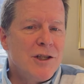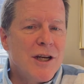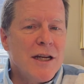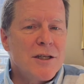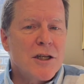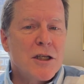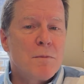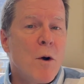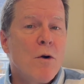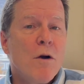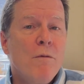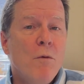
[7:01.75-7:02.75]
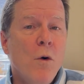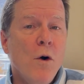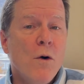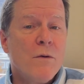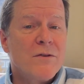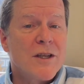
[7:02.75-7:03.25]
Jesus spoke of
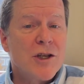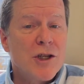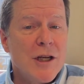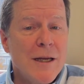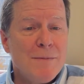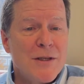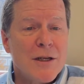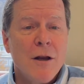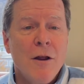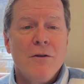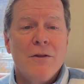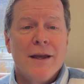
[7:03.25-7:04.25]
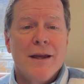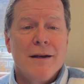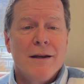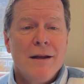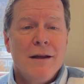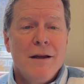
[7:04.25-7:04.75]
wolves in sheep's clothing.
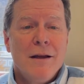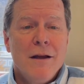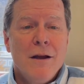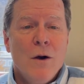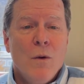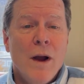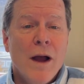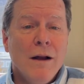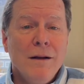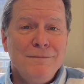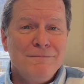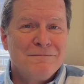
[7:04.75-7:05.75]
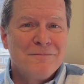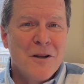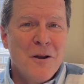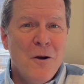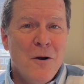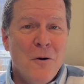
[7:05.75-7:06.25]
Well,
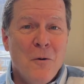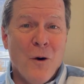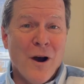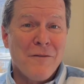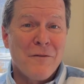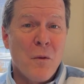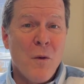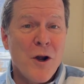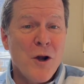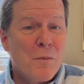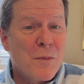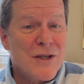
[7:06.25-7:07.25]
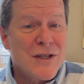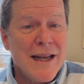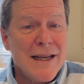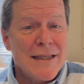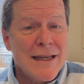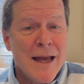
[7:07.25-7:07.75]
what if the one who
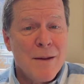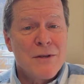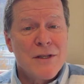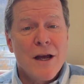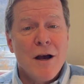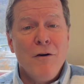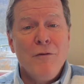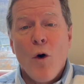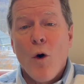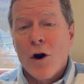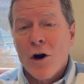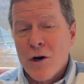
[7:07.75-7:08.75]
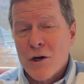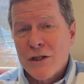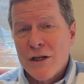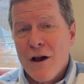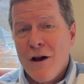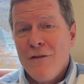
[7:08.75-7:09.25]
presents himself or
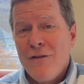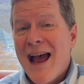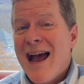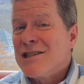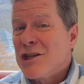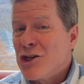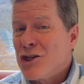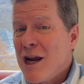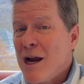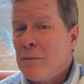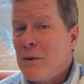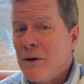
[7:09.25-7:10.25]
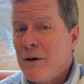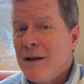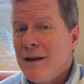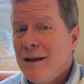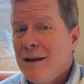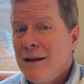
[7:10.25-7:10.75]
herself as a shepherd
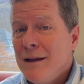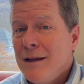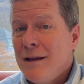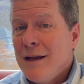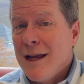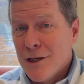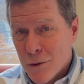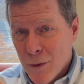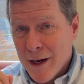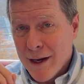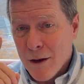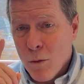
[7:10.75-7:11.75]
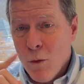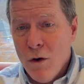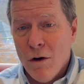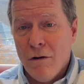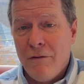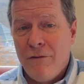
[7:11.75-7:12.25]
is really a
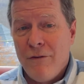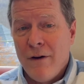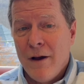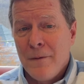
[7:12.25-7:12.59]
wolf?